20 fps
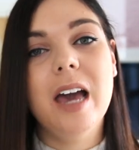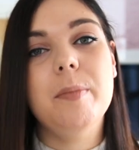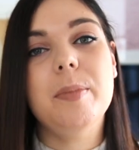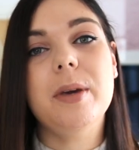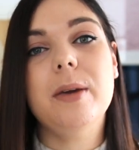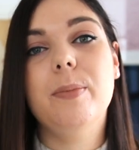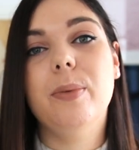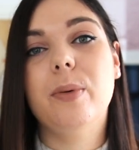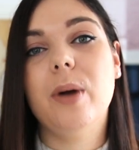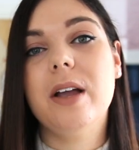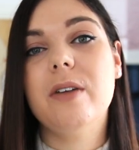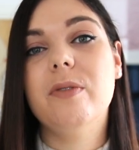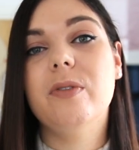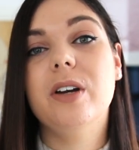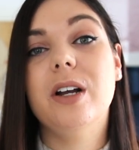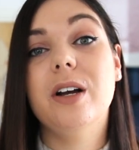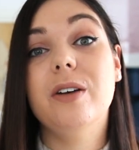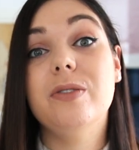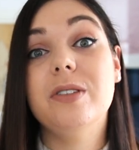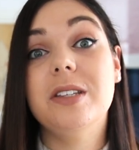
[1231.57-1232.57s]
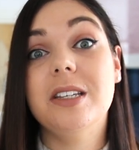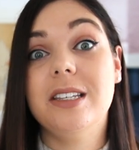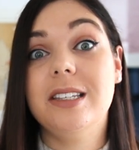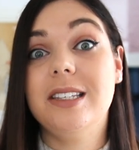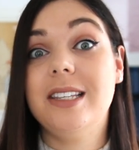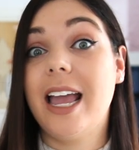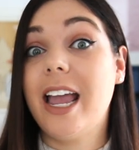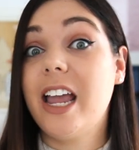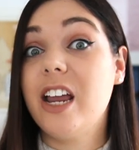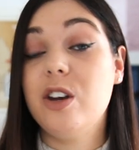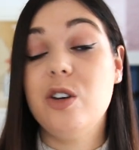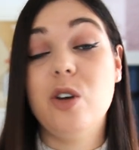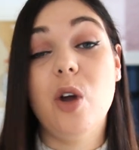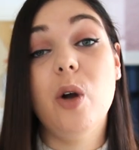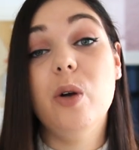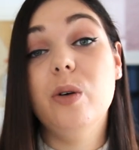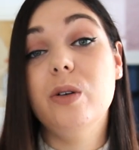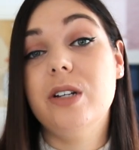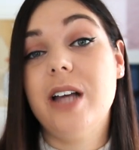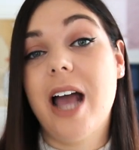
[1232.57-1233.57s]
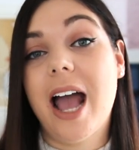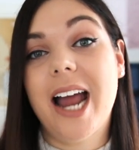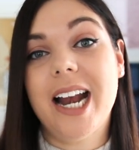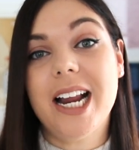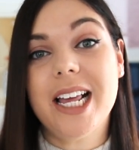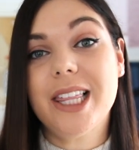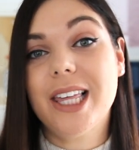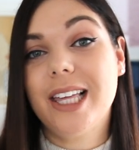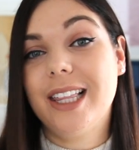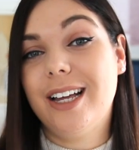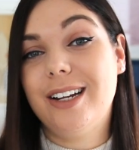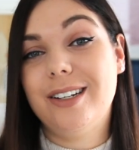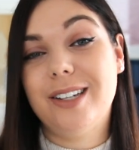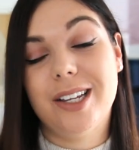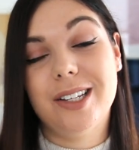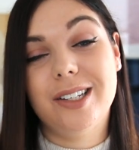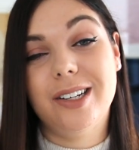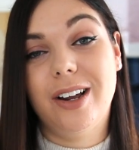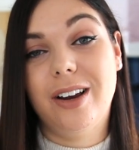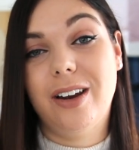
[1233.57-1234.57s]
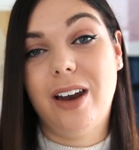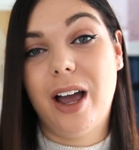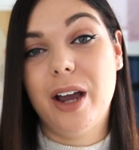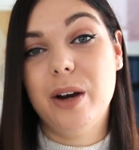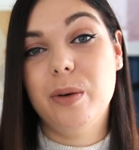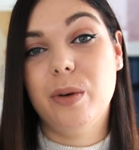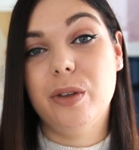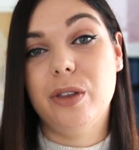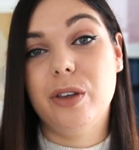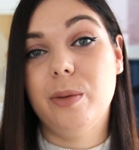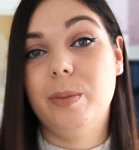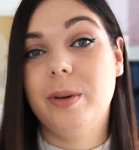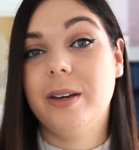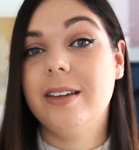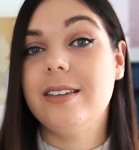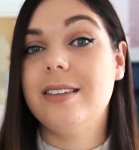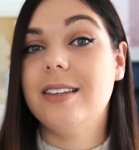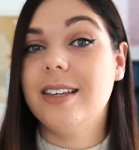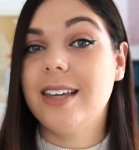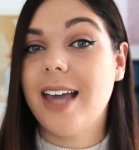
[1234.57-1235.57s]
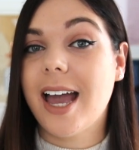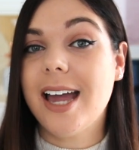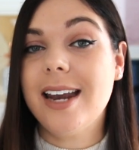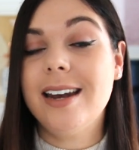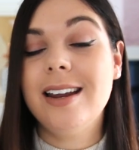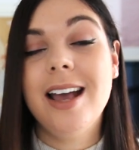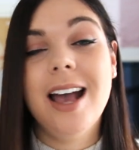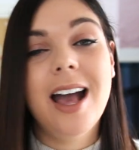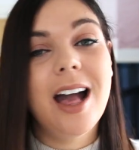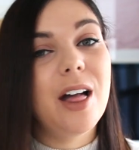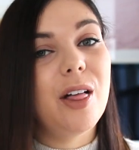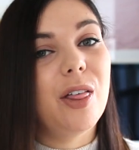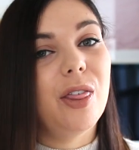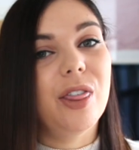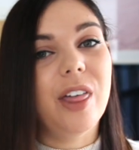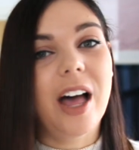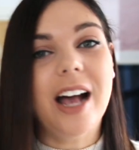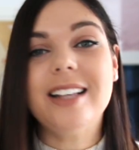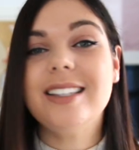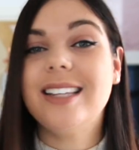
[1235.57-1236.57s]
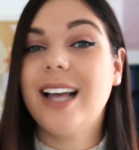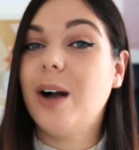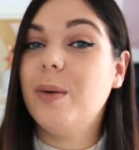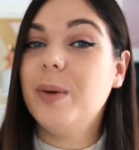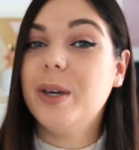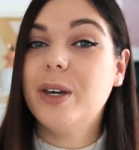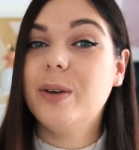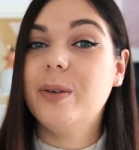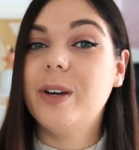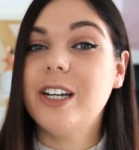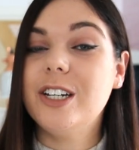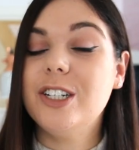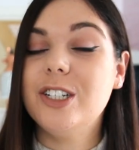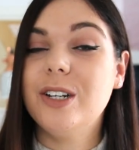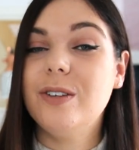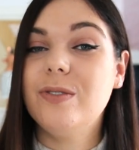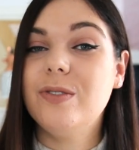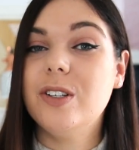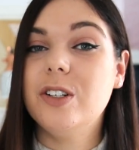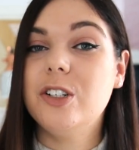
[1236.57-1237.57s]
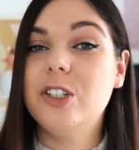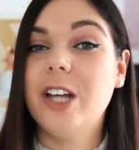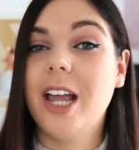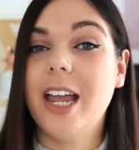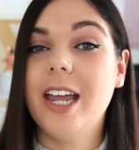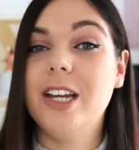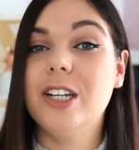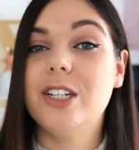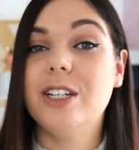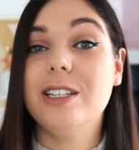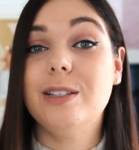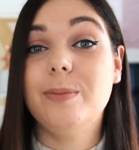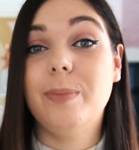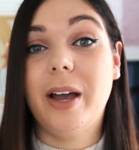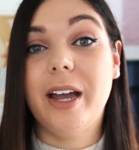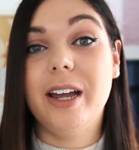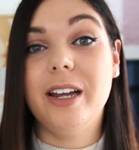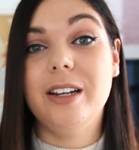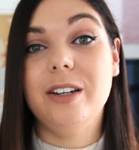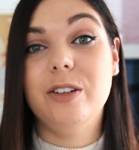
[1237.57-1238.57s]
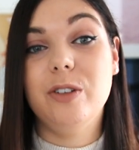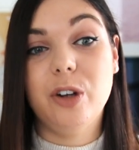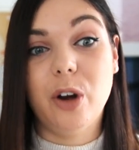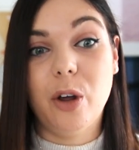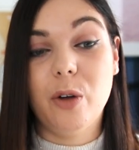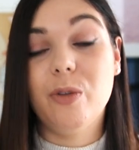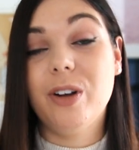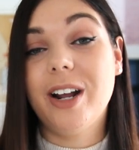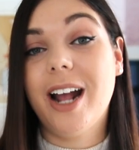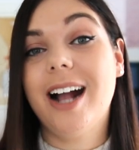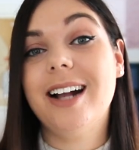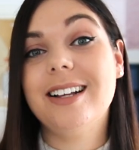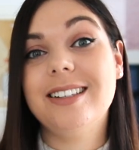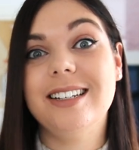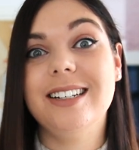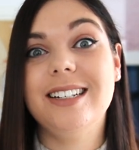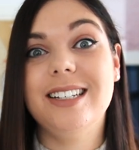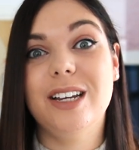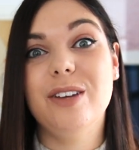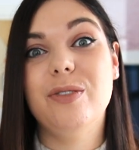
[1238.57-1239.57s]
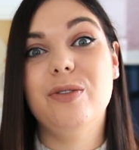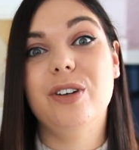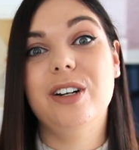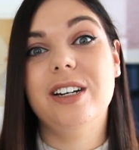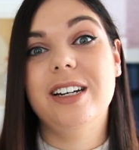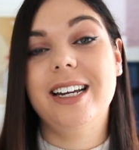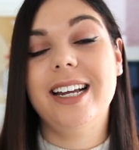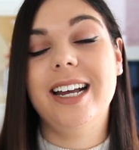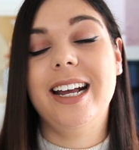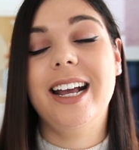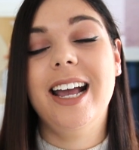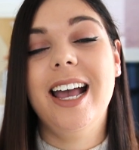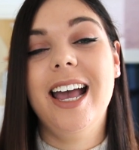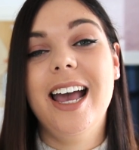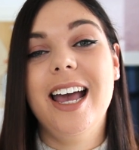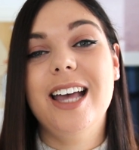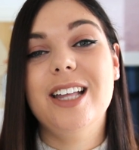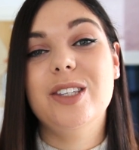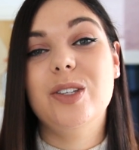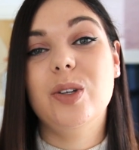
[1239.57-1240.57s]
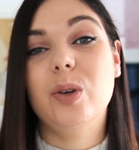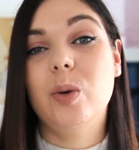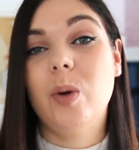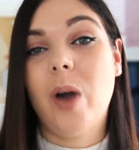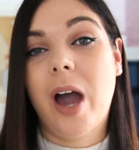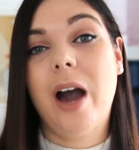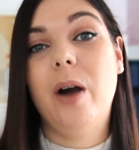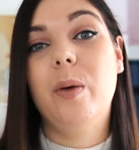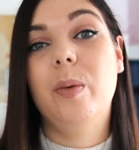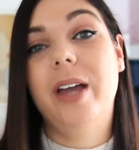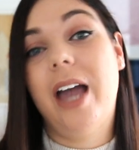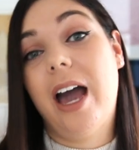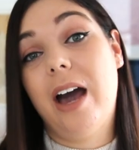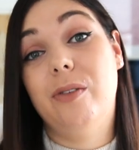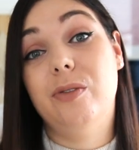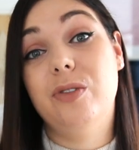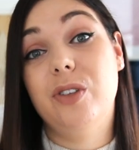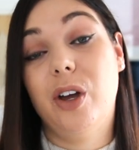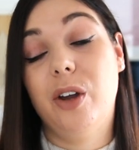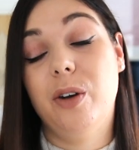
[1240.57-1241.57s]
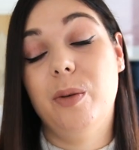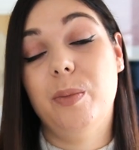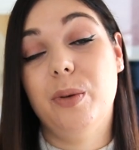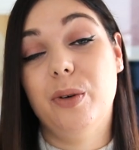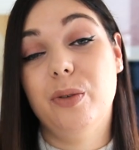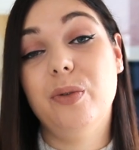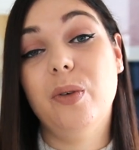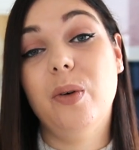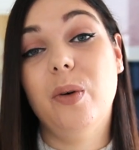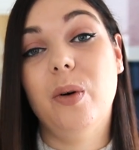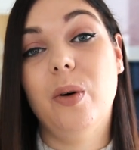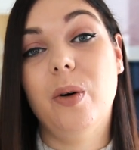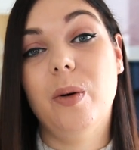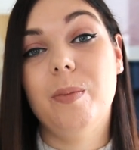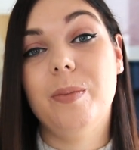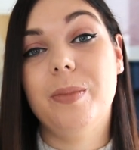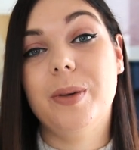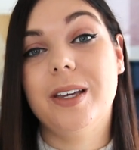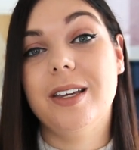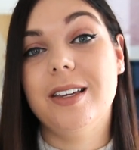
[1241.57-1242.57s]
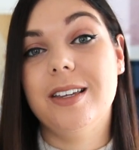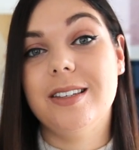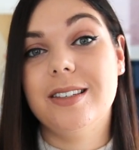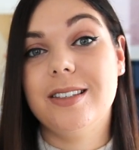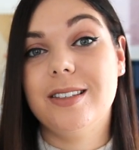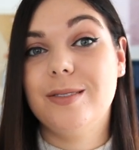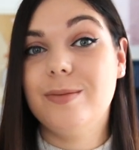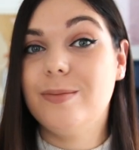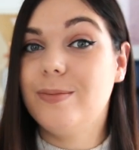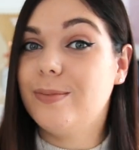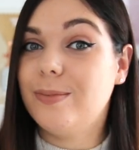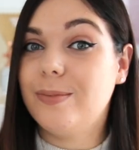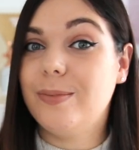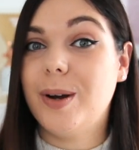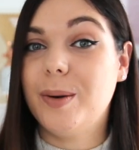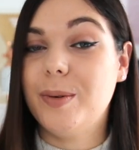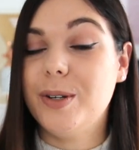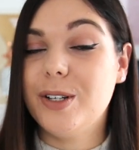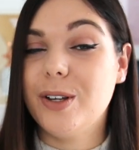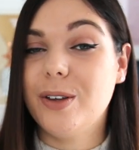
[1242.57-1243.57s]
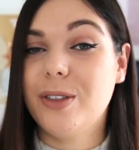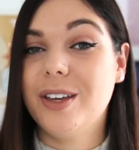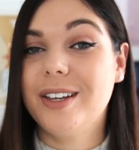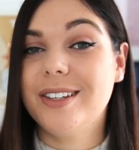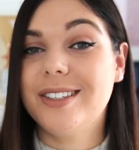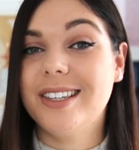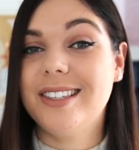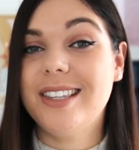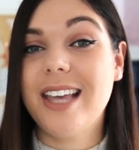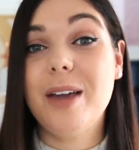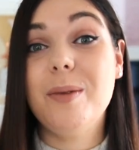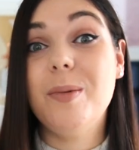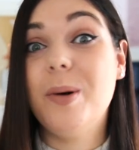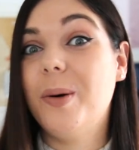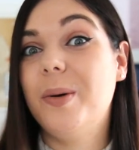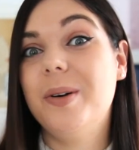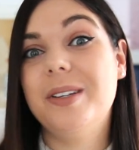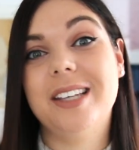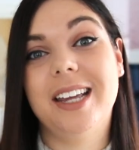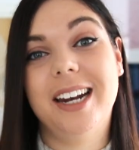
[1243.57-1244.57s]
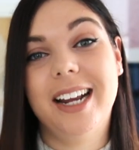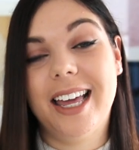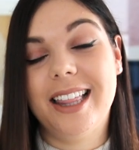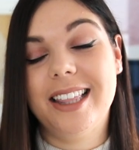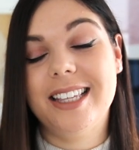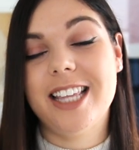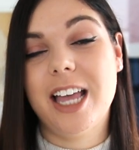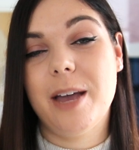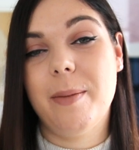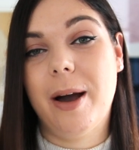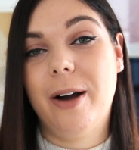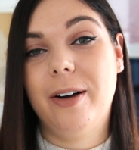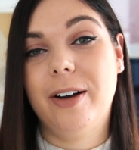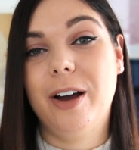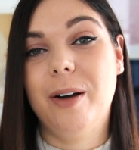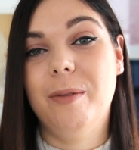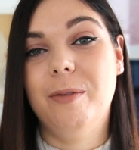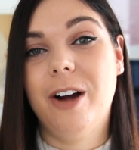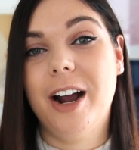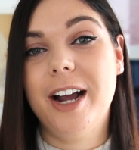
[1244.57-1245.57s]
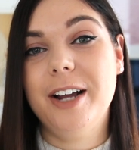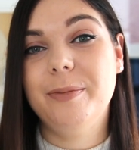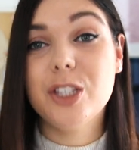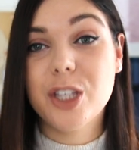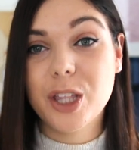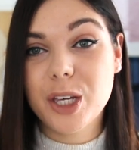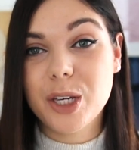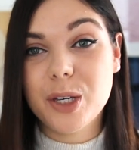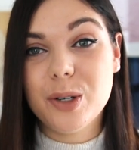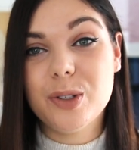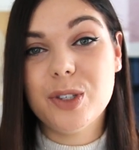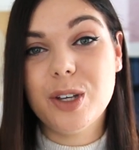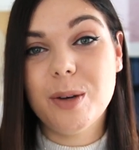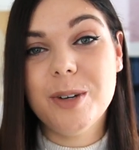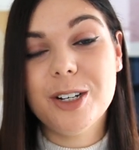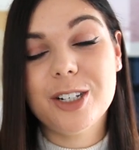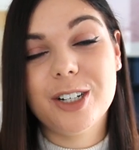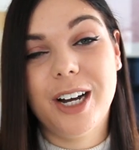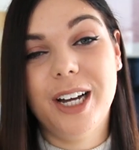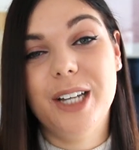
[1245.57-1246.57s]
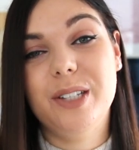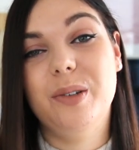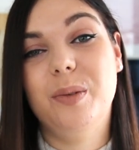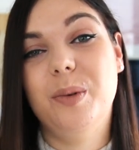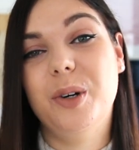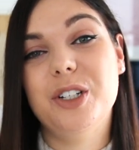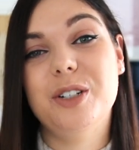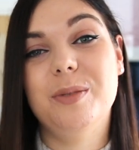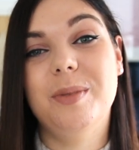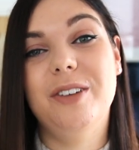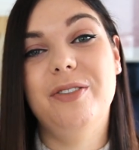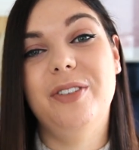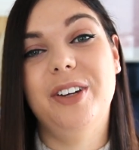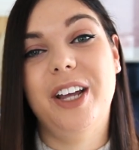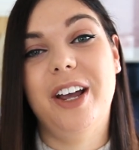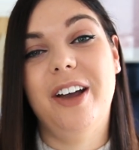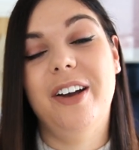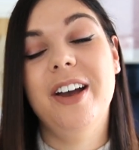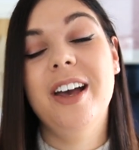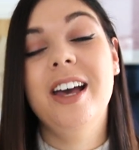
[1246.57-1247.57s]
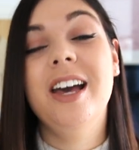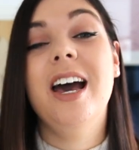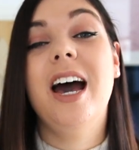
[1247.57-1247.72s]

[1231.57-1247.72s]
Be brave enough to say no to anything that doesn't align with you, because again, that's how we create shift and change, is by, you know, reacting differently to how we have done before, because when we do things the same, we're always going to get the same outcome, right? So thank you so much, guys, for watching my video.